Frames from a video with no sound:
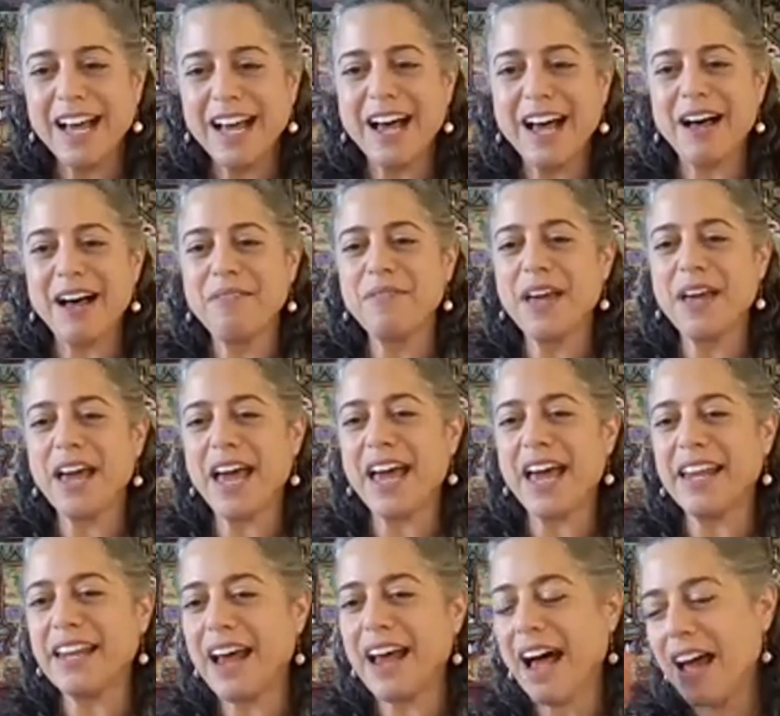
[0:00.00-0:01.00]
Um,
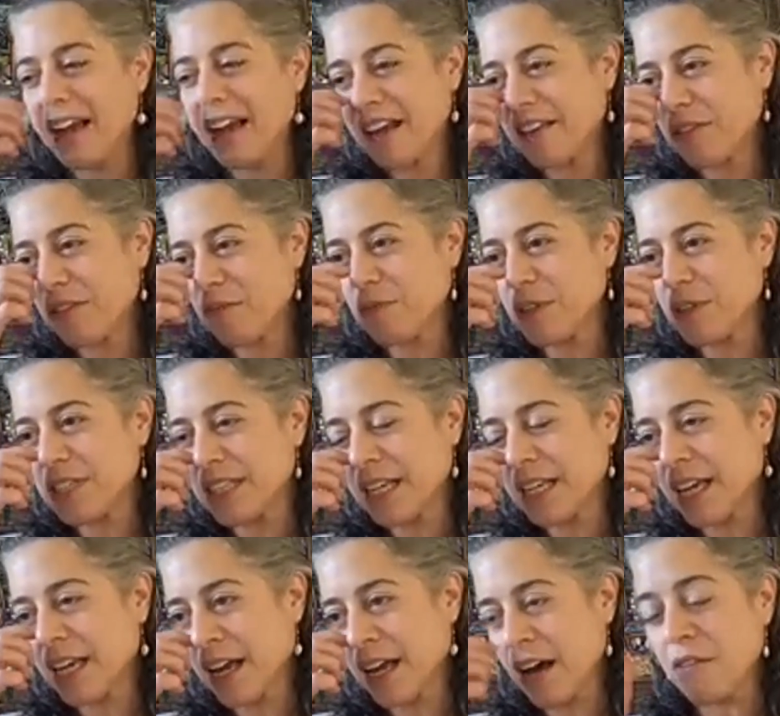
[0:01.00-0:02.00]
and I was
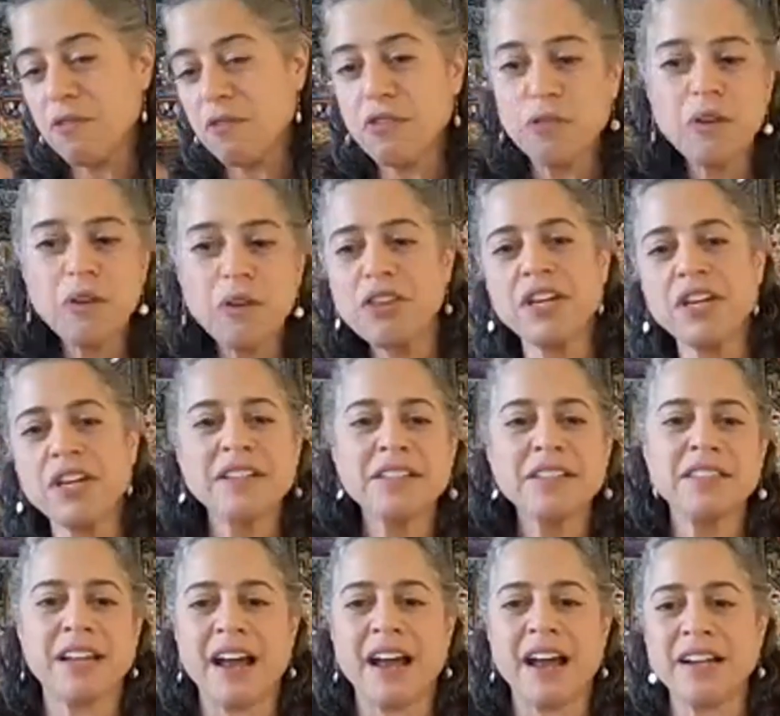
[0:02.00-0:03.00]
thinking of three
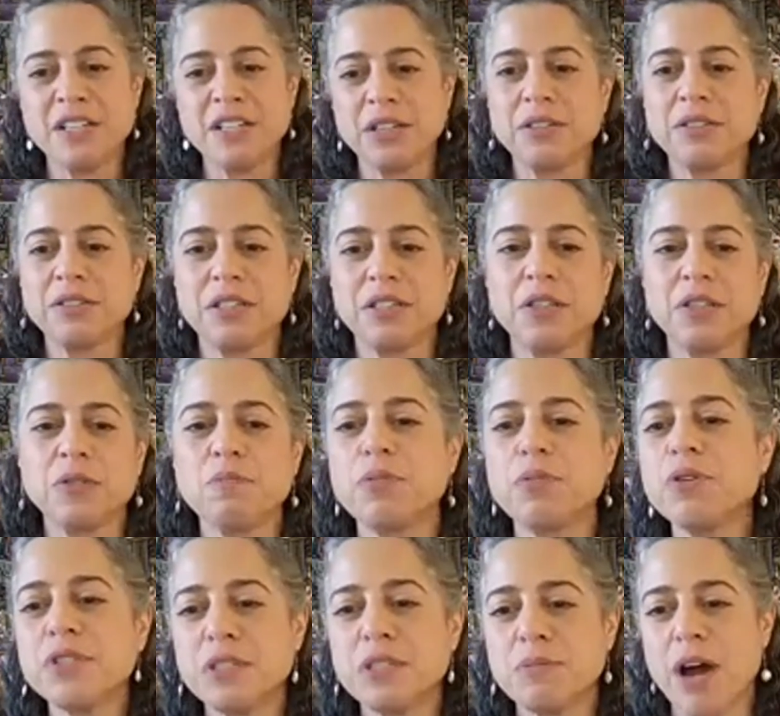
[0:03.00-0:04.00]
things that I do to
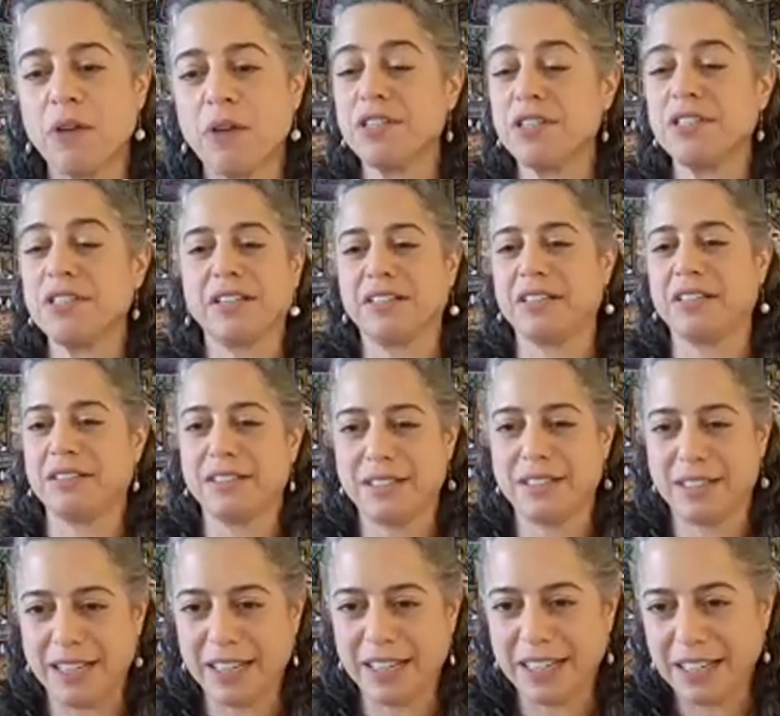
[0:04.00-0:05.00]
boost my
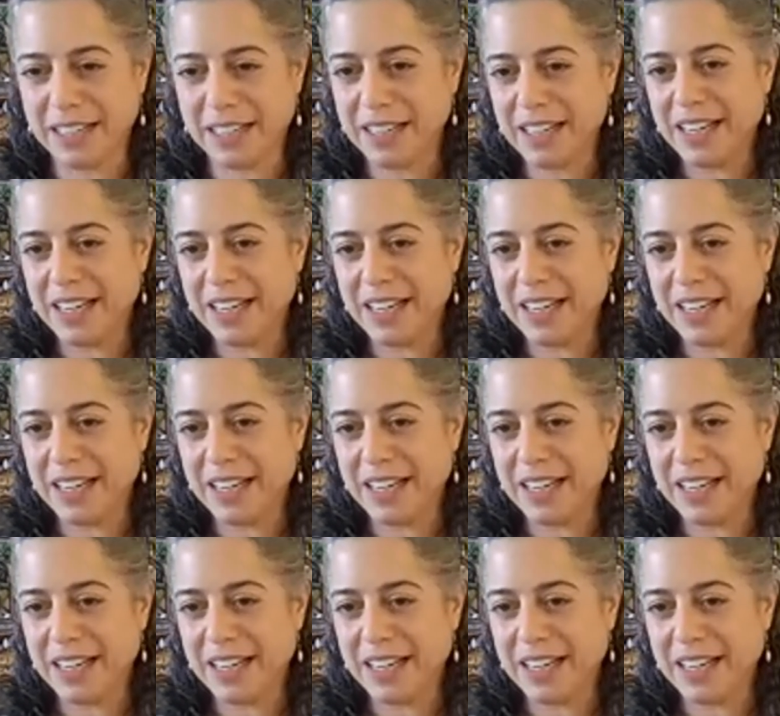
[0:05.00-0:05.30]
resiliency.